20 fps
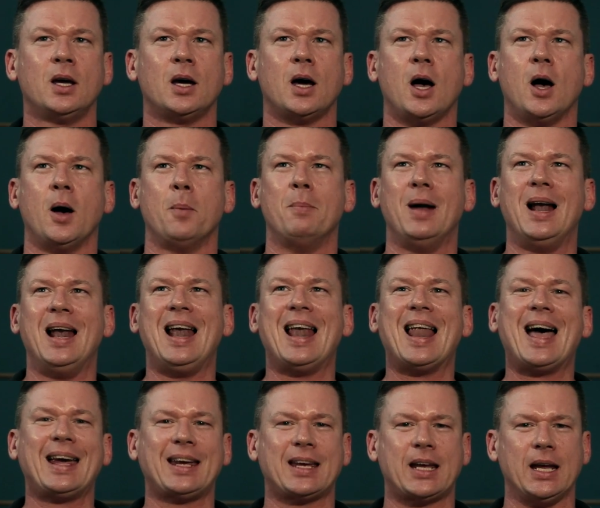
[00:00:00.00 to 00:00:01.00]

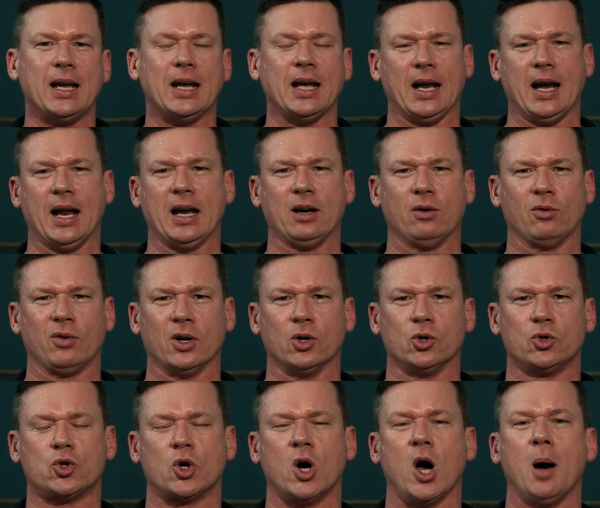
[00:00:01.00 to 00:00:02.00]
lacking in any real
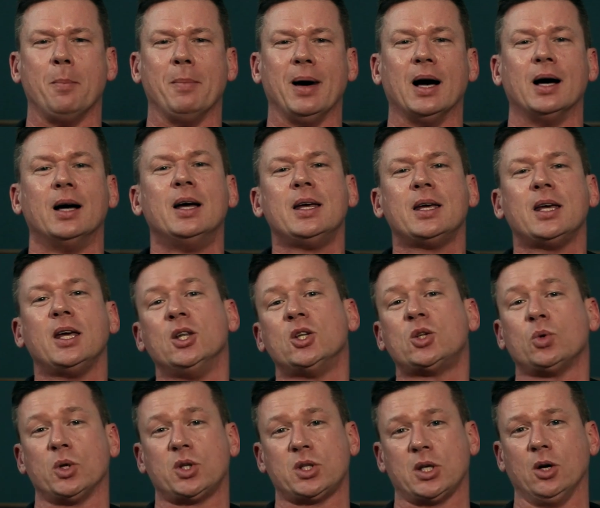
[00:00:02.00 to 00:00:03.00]
drama
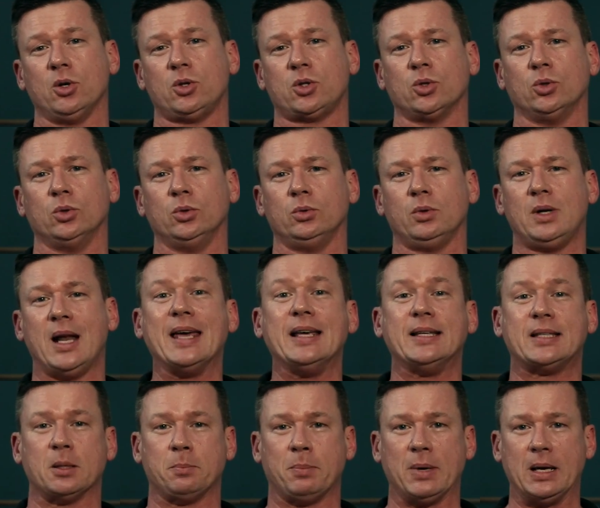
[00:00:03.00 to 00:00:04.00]
into a total
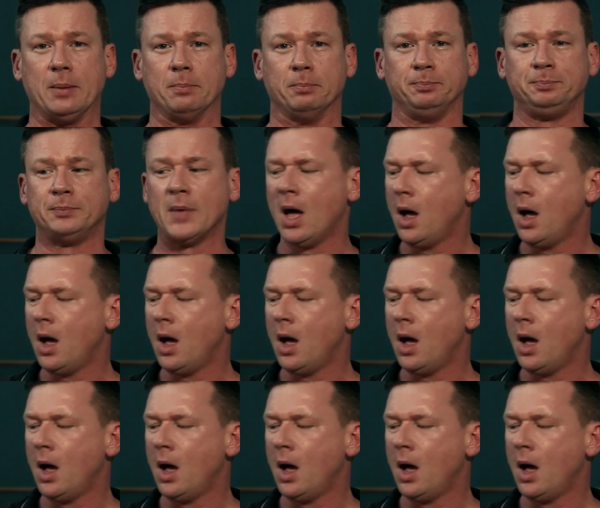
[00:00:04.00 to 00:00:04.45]
laser beam.